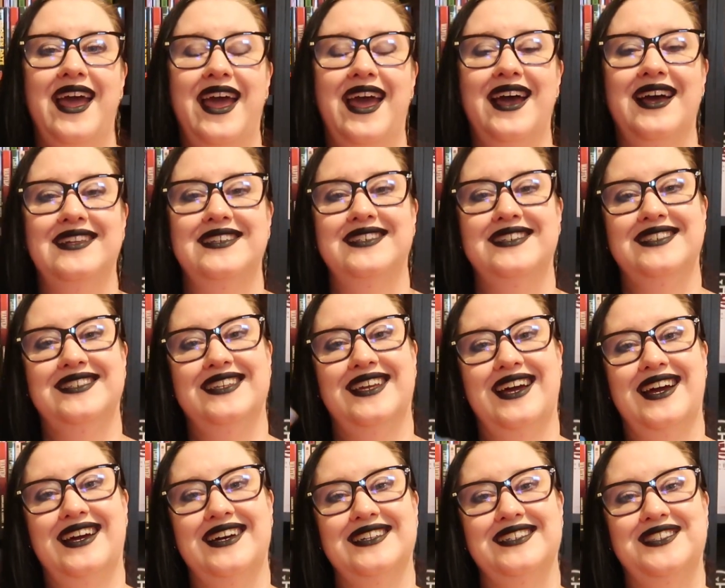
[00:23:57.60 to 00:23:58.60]
And
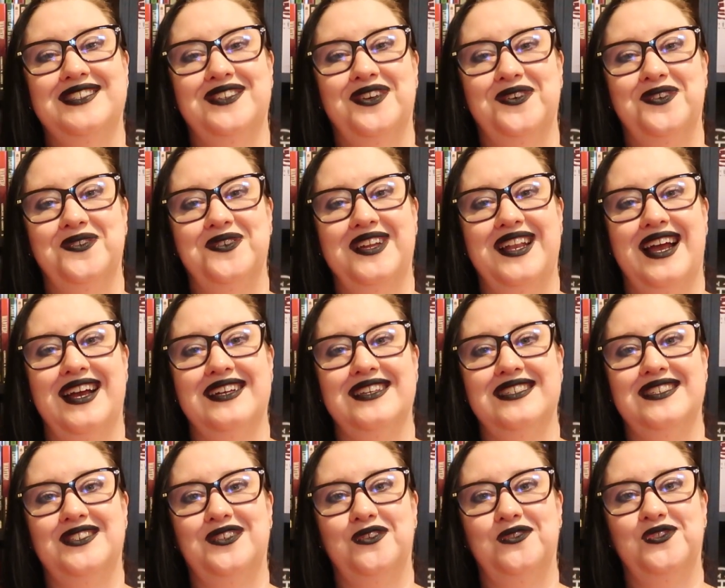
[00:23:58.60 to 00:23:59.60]
uh, so it
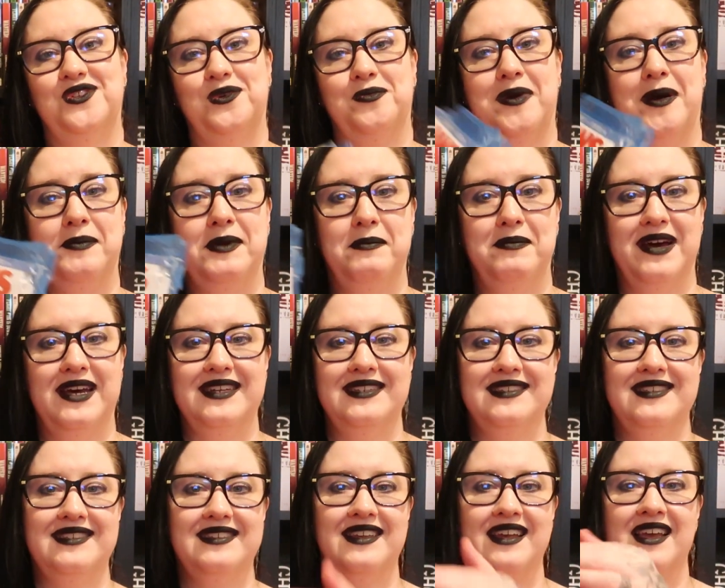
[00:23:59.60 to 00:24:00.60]
has Dozer puppy
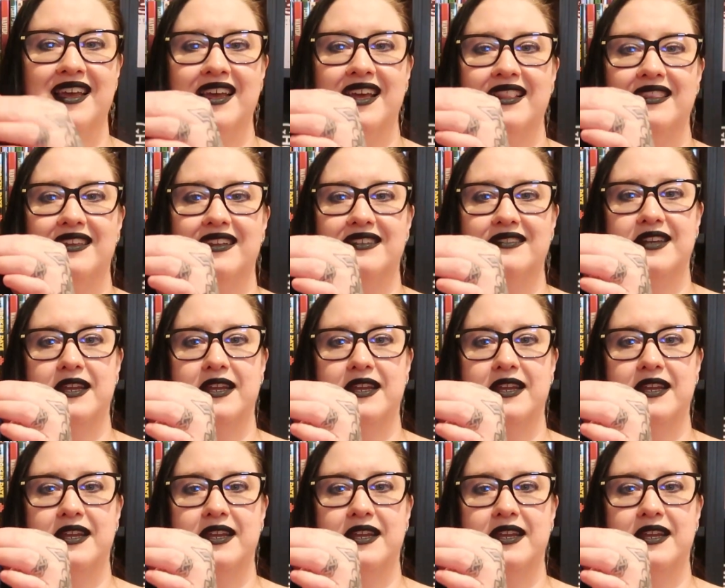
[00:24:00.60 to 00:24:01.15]
bites, little